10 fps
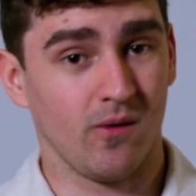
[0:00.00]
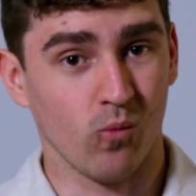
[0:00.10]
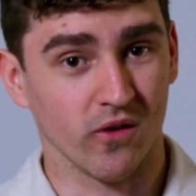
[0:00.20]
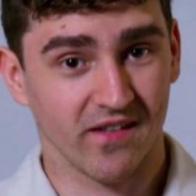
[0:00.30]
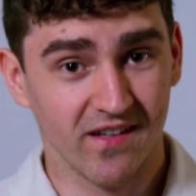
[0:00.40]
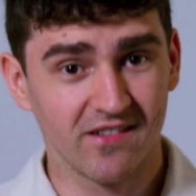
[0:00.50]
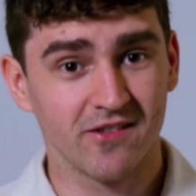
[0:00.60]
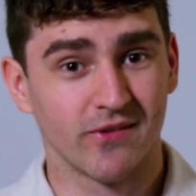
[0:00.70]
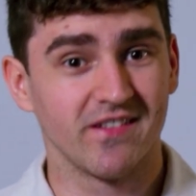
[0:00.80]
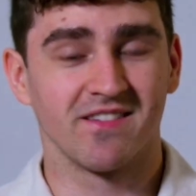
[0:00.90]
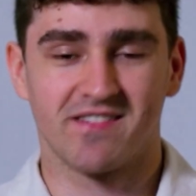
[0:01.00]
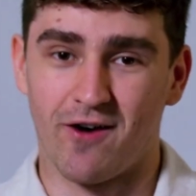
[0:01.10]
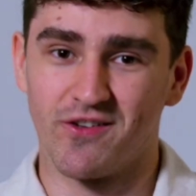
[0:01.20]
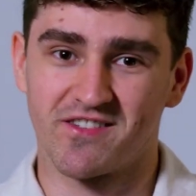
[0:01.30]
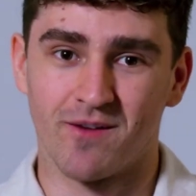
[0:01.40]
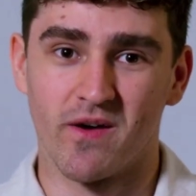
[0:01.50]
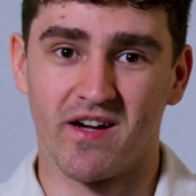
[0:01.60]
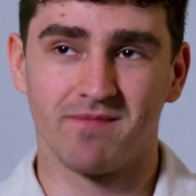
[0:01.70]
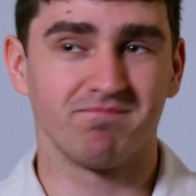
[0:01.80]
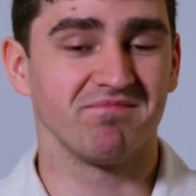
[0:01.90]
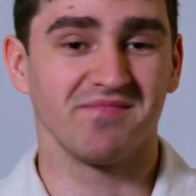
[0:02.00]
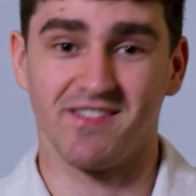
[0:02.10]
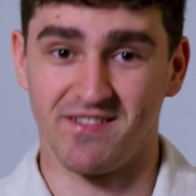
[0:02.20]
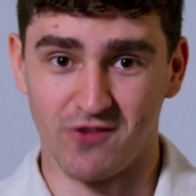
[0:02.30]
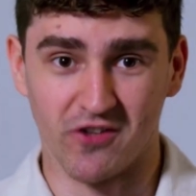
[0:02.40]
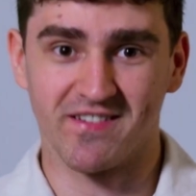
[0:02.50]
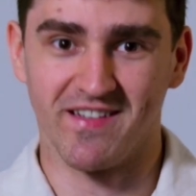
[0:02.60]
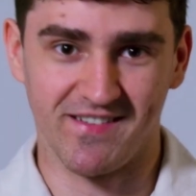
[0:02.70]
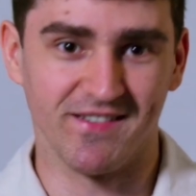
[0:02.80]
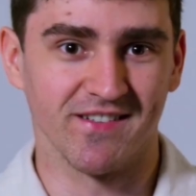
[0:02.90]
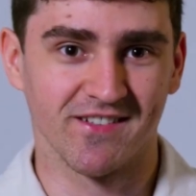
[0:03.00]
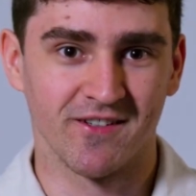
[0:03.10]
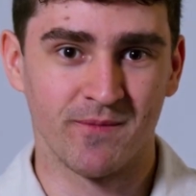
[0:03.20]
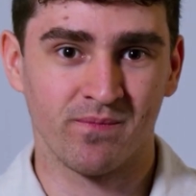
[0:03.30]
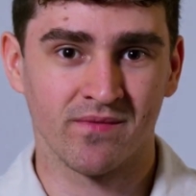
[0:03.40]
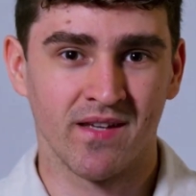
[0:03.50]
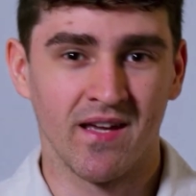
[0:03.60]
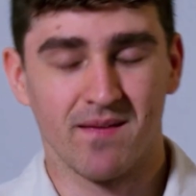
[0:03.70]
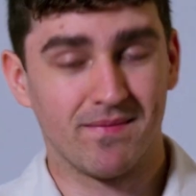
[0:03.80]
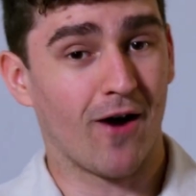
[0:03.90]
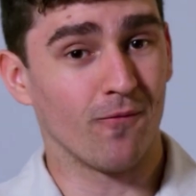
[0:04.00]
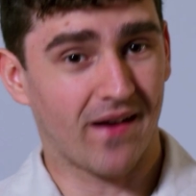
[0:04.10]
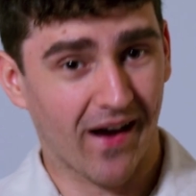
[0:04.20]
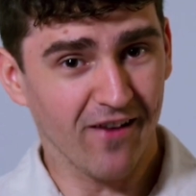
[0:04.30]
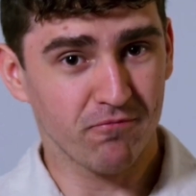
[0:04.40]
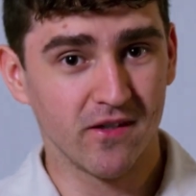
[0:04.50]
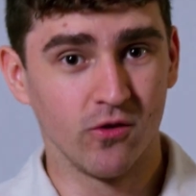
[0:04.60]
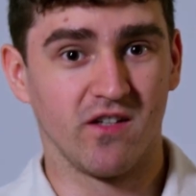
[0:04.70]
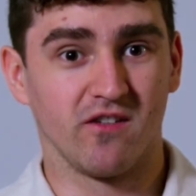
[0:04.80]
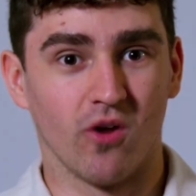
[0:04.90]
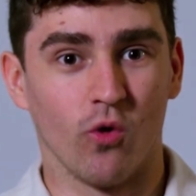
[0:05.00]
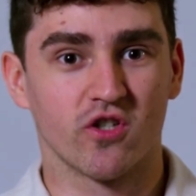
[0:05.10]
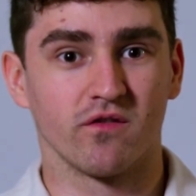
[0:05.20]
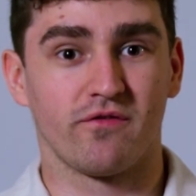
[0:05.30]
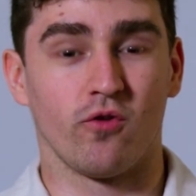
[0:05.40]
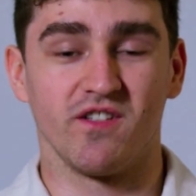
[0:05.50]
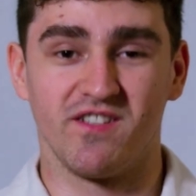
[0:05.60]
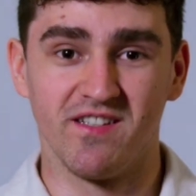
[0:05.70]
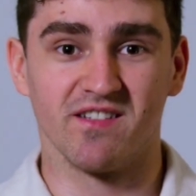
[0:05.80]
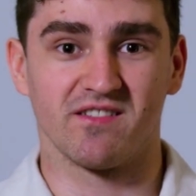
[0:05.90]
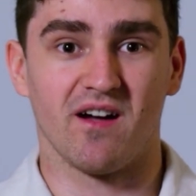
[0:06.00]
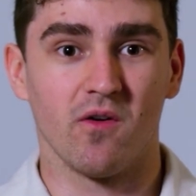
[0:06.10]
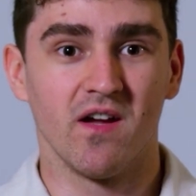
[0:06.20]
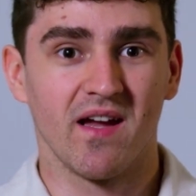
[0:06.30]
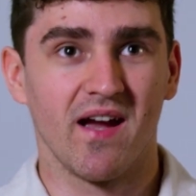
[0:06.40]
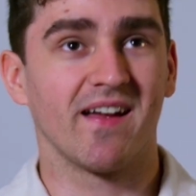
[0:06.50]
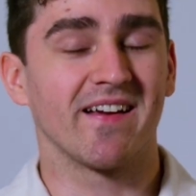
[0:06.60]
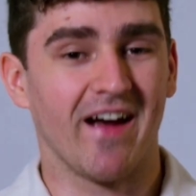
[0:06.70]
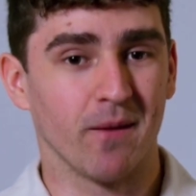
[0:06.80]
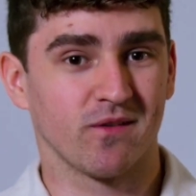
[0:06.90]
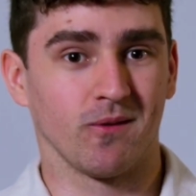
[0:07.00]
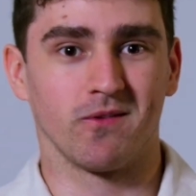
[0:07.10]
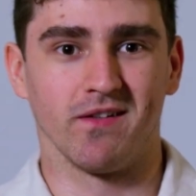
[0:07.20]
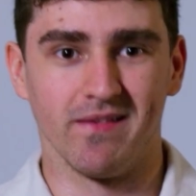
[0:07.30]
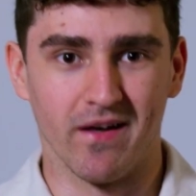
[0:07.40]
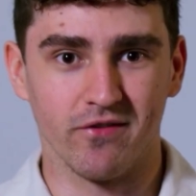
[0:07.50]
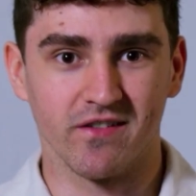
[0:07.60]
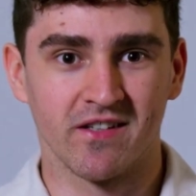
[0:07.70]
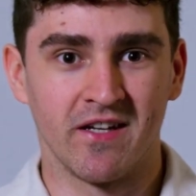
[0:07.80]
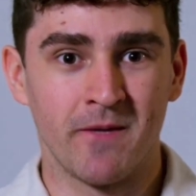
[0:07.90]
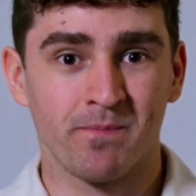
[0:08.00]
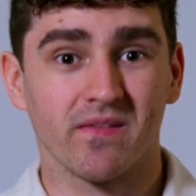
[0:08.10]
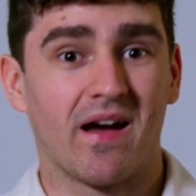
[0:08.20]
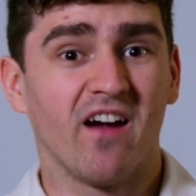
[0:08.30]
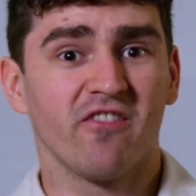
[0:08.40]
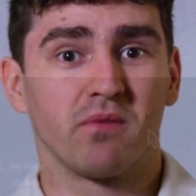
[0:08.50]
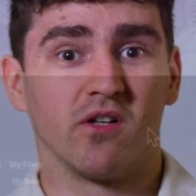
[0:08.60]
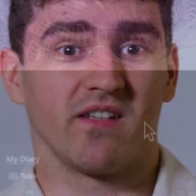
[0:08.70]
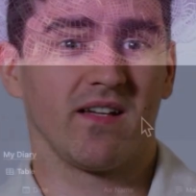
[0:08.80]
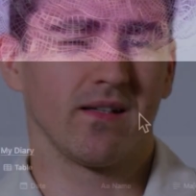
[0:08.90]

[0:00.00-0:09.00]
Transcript: What isn't written down somewhere does not exist. Now, I've been using Notion for years now, and I absolutely love it. I've built